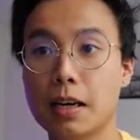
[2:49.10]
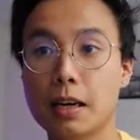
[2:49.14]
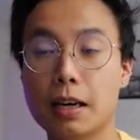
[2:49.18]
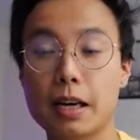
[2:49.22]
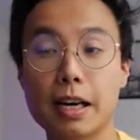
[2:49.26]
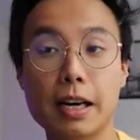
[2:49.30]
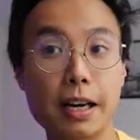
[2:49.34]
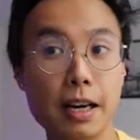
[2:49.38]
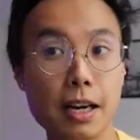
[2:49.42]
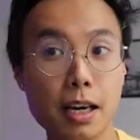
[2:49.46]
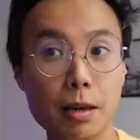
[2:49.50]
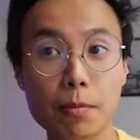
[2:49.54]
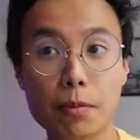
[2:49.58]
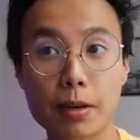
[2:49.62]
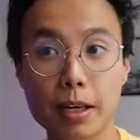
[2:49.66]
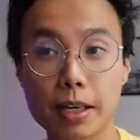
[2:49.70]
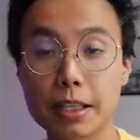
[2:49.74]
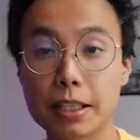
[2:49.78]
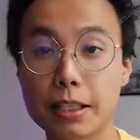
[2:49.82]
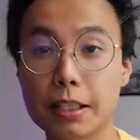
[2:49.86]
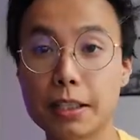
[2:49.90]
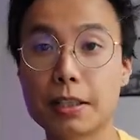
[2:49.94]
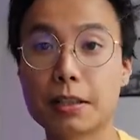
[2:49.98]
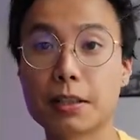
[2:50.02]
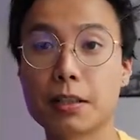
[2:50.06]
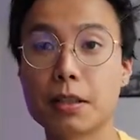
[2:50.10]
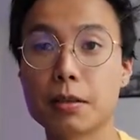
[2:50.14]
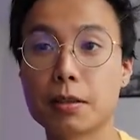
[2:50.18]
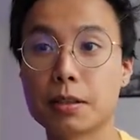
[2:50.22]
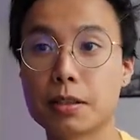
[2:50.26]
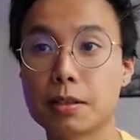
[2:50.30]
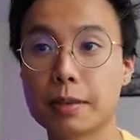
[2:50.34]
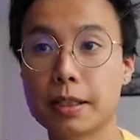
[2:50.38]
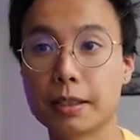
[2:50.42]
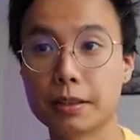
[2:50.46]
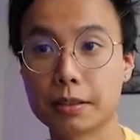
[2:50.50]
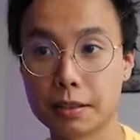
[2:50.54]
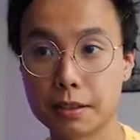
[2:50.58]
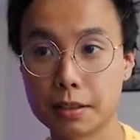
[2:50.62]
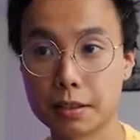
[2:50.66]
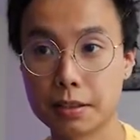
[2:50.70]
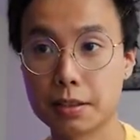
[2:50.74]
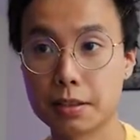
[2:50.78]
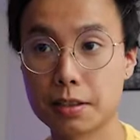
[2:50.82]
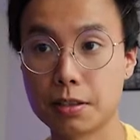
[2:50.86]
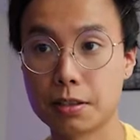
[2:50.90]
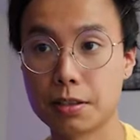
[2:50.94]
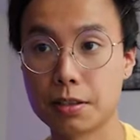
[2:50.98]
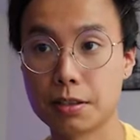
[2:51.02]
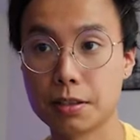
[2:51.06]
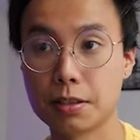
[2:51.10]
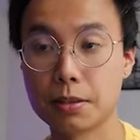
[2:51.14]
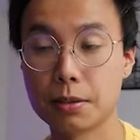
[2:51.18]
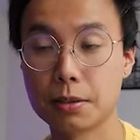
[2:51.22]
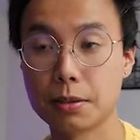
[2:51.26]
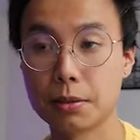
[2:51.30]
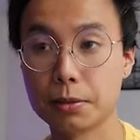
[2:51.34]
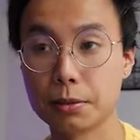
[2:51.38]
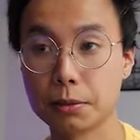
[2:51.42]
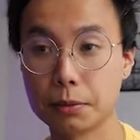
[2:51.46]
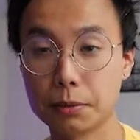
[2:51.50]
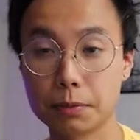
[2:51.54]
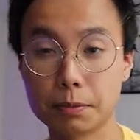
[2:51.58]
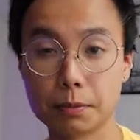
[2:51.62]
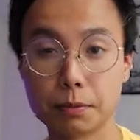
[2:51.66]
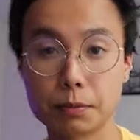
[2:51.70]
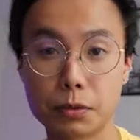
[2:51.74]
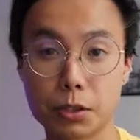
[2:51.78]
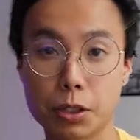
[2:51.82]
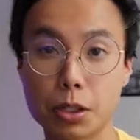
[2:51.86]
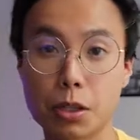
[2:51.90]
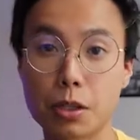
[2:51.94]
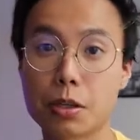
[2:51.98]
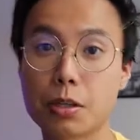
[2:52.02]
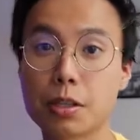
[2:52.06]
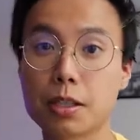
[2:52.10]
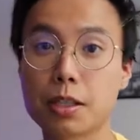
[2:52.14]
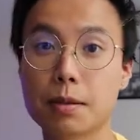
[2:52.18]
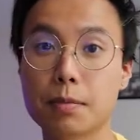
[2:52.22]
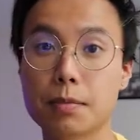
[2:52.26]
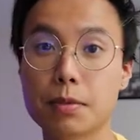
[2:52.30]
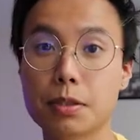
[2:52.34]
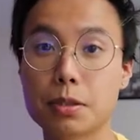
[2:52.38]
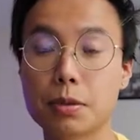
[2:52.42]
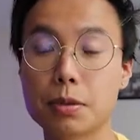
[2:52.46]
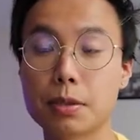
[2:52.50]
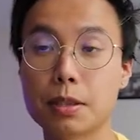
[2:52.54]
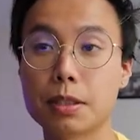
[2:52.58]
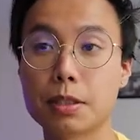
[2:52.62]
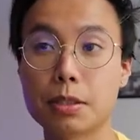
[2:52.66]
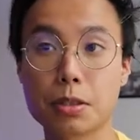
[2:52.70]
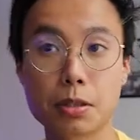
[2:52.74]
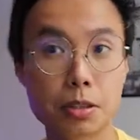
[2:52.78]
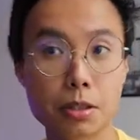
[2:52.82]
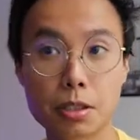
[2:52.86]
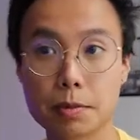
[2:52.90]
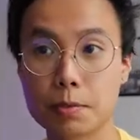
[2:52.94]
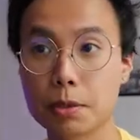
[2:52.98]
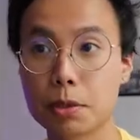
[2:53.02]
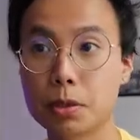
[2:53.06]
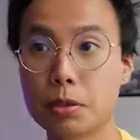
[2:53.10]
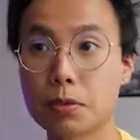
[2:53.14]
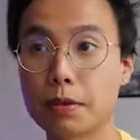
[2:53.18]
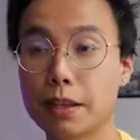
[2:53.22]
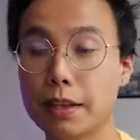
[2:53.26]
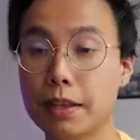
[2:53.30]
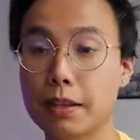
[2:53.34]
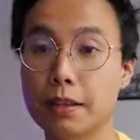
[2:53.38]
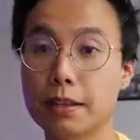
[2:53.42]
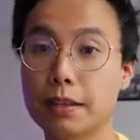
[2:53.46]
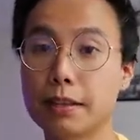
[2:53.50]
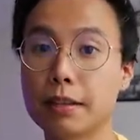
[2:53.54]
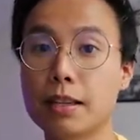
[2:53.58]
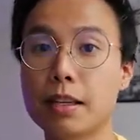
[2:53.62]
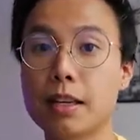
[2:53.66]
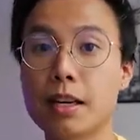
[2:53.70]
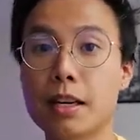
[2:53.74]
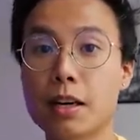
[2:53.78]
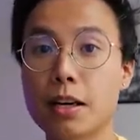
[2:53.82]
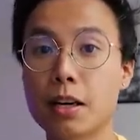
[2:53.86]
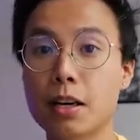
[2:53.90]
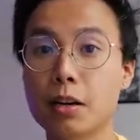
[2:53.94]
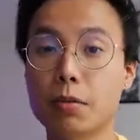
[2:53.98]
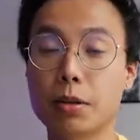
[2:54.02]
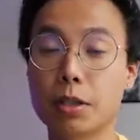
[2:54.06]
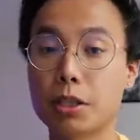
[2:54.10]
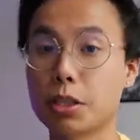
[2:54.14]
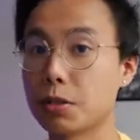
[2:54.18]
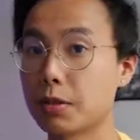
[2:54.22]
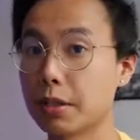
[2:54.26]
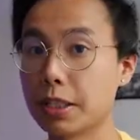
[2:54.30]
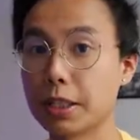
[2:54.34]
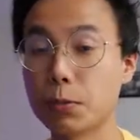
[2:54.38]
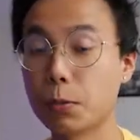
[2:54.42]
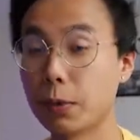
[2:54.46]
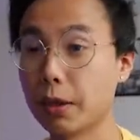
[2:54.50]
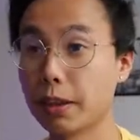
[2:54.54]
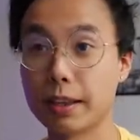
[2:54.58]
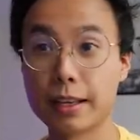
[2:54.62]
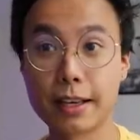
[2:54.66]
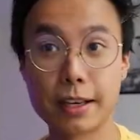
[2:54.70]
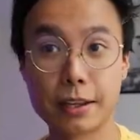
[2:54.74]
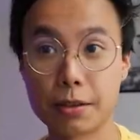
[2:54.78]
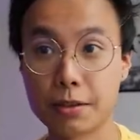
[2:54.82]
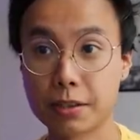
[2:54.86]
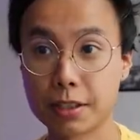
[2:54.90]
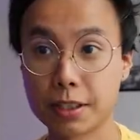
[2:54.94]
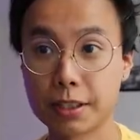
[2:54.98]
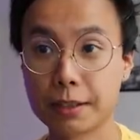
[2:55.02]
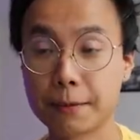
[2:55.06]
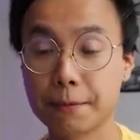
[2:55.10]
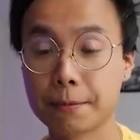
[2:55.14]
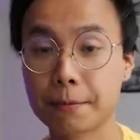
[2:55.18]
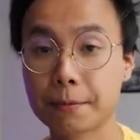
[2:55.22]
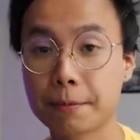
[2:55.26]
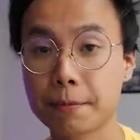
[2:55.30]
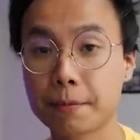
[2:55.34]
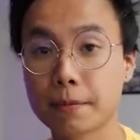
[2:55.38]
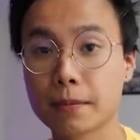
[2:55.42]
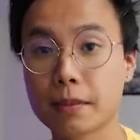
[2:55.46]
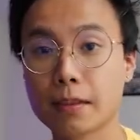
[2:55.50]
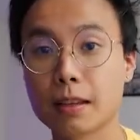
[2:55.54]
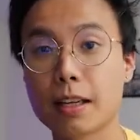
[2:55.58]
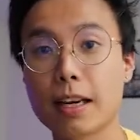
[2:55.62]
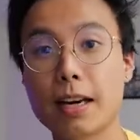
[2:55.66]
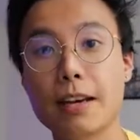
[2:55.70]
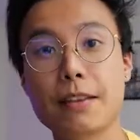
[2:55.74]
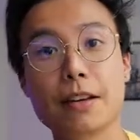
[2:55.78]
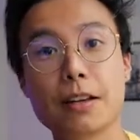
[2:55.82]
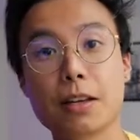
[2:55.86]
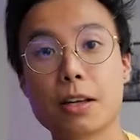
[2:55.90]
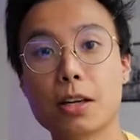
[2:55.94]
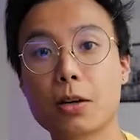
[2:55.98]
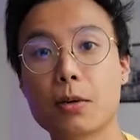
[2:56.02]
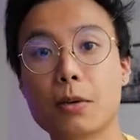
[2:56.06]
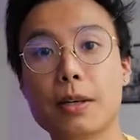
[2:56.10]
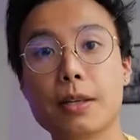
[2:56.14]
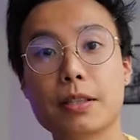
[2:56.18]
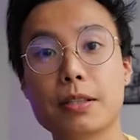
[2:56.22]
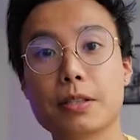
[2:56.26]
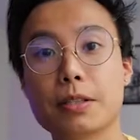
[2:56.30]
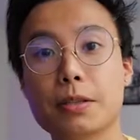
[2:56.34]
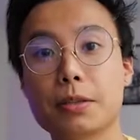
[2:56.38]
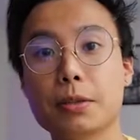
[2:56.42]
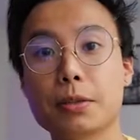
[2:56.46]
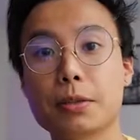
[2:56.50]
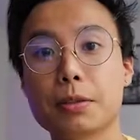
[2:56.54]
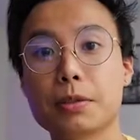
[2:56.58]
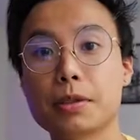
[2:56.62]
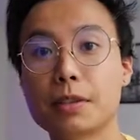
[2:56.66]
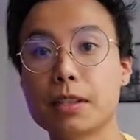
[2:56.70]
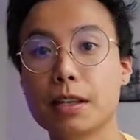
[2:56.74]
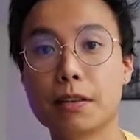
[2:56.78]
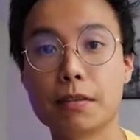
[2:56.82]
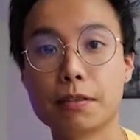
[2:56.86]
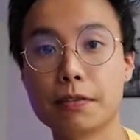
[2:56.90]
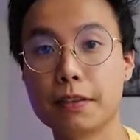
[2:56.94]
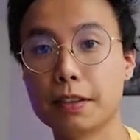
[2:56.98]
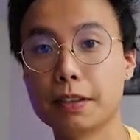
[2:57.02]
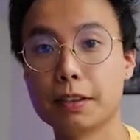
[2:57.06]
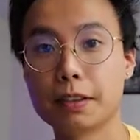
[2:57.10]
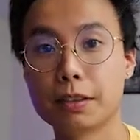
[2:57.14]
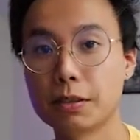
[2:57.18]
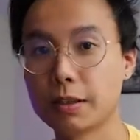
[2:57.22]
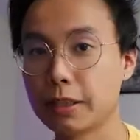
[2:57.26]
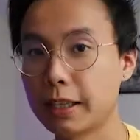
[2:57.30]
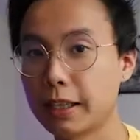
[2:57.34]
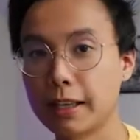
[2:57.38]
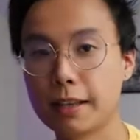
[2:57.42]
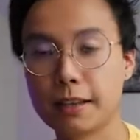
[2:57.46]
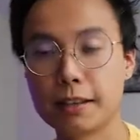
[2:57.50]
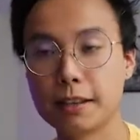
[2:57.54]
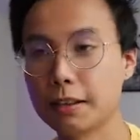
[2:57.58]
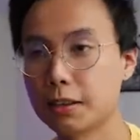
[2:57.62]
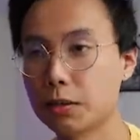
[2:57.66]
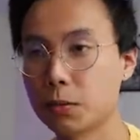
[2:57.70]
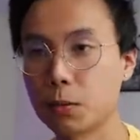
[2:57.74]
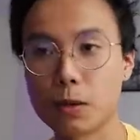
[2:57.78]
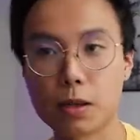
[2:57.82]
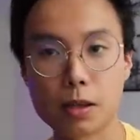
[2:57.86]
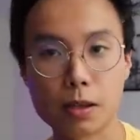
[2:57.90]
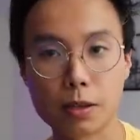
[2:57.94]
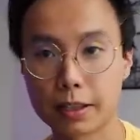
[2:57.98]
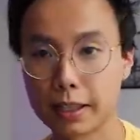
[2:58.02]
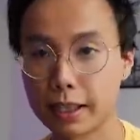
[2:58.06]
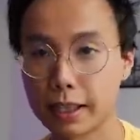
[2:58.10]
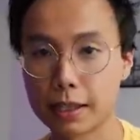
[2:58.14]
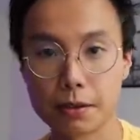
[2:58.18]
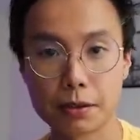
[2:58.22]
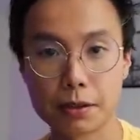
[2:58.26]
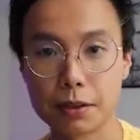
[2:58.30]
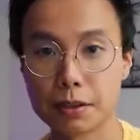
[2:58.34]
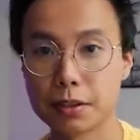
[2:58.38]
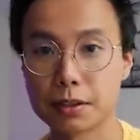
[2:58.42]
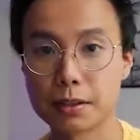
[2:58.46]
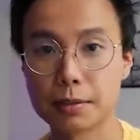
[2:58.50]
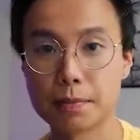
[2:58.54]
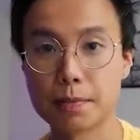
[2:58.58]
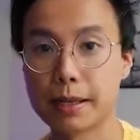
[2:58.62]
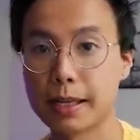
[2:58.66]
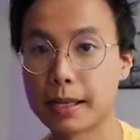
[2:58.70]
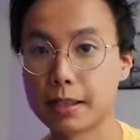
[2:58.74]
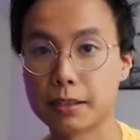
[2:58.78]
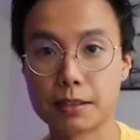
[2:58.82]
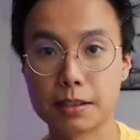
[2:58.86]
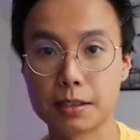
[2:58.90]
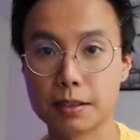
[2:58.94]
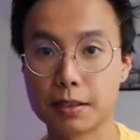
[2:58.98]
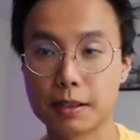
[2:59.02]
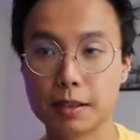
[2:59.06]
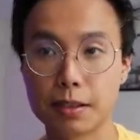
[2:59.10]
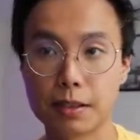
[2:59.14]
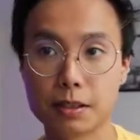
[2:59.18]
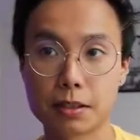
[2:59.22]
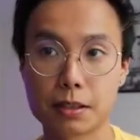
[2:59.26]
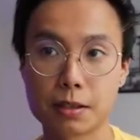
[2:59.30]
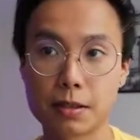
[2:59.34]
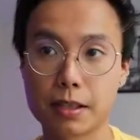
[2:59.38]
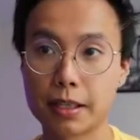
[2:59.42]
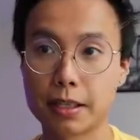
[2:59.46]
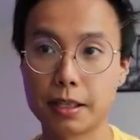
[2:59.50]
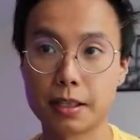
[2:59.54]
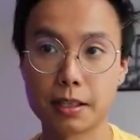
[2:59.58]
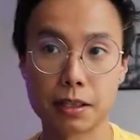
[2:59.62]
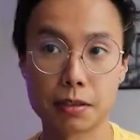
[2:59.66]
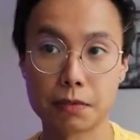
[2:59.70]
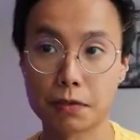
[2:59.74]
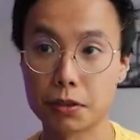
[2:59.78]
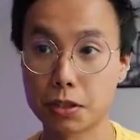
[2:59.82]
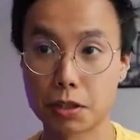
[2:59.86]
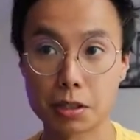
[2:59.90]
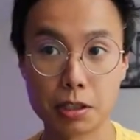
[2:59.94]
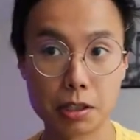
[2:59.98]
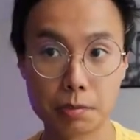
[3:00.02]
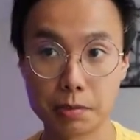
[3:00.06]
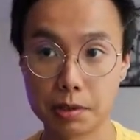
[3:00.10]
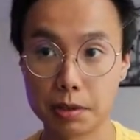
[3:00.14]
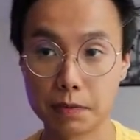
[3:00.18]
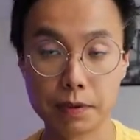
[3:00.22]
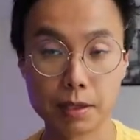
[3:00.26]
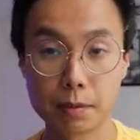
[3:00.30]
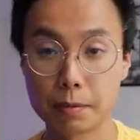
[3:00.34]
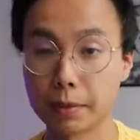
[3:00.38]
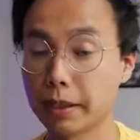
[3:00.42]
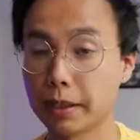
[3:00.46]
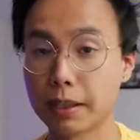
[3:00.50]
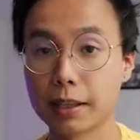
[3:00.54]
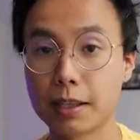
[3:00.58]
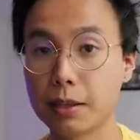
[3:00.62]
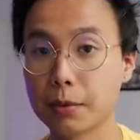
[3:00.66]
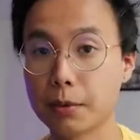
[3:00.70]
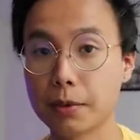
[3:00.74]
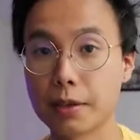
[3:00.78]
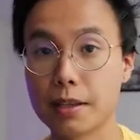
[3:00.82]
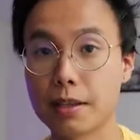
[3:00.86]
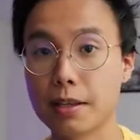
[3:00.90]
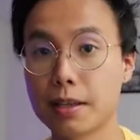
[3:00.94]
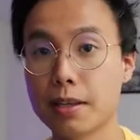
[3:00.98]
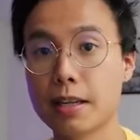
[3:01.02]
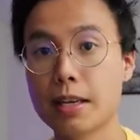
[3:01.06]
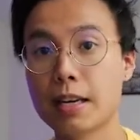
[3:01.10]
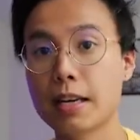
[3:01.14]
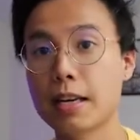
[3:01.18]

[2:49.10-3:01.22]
I am right here going to make the decision to charge up to a charge move and then retreat with energy and then go into Stunfisk. So again, it's walling out this Bastiodon, so any kind of charge move that I'm getting hit with it,